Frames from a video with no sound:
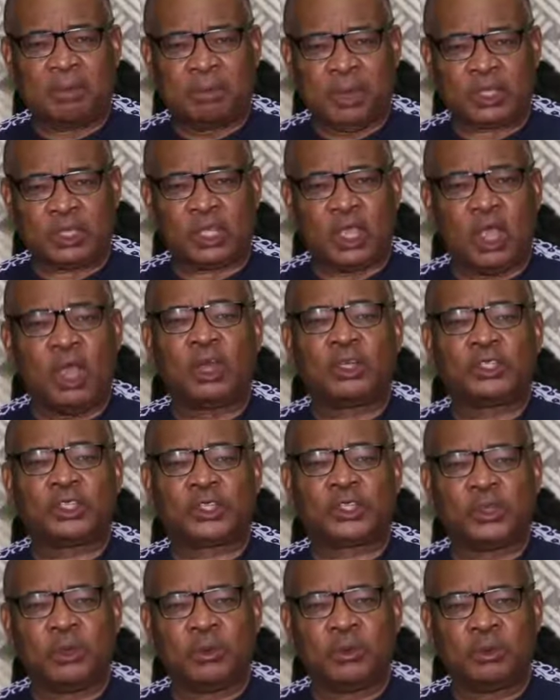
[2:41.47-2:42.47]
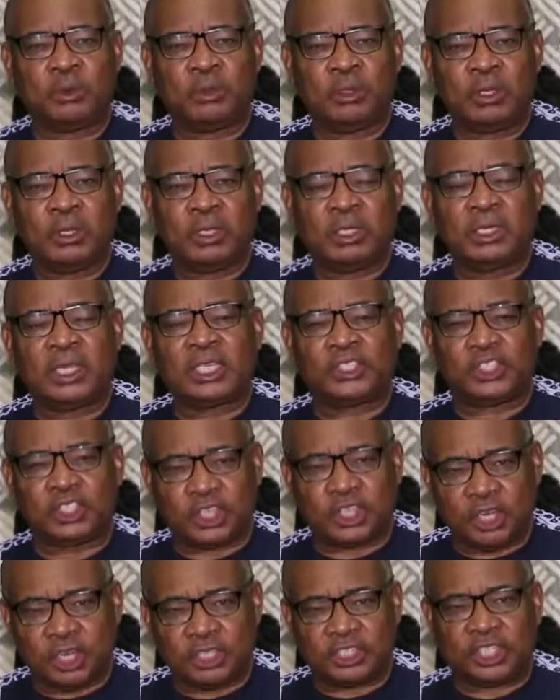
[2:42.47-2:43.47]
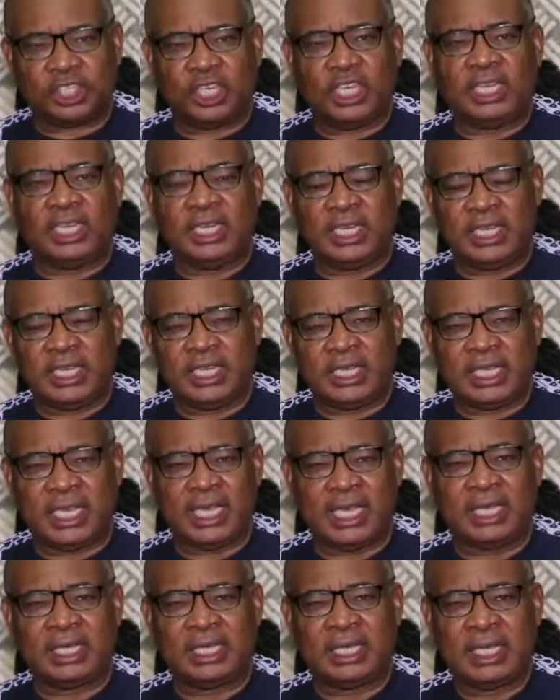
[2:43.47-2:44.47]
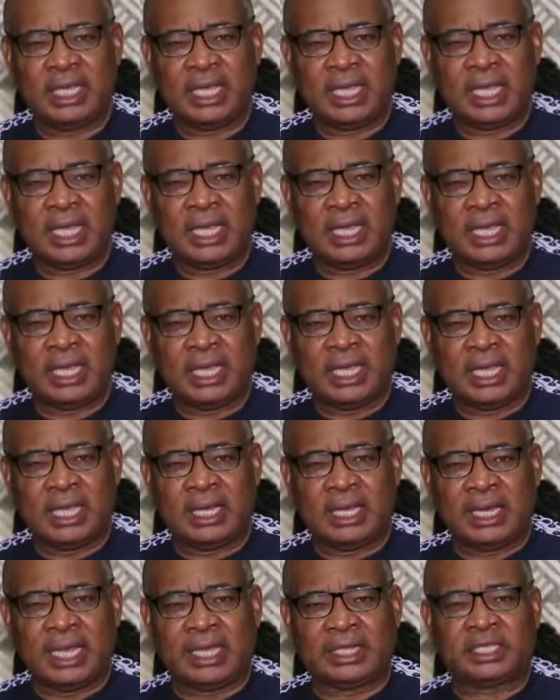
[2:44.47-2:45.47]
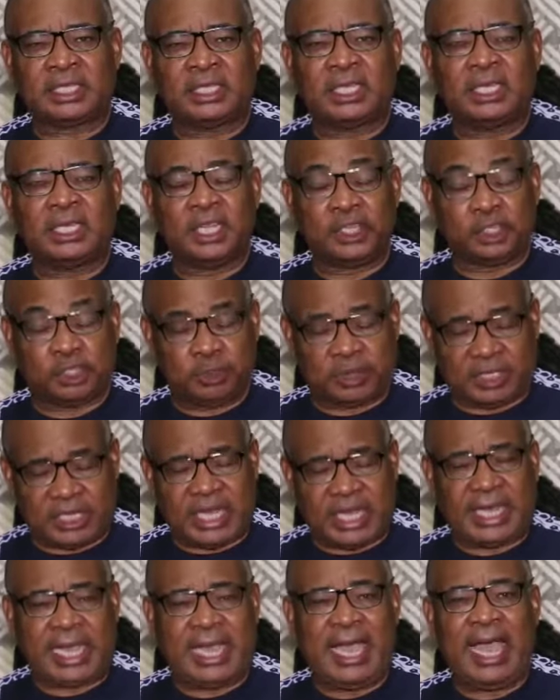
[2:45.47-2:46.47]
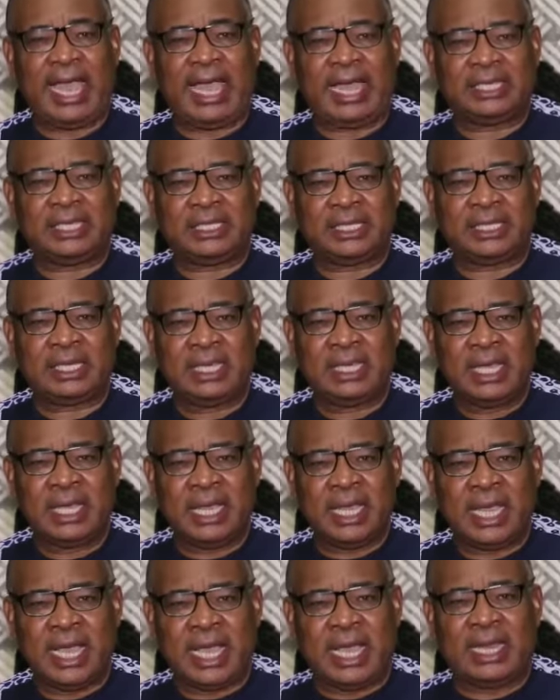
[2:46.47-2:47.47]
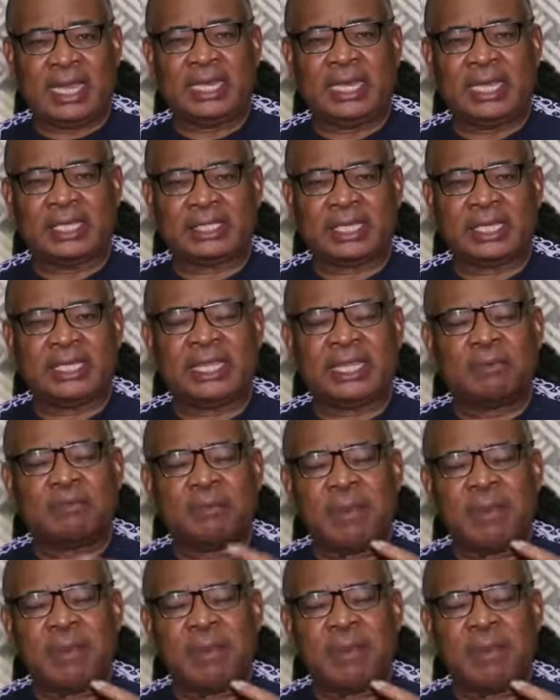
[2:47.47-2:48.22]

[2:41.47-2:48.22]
but also the church in India, that they should take heart and that the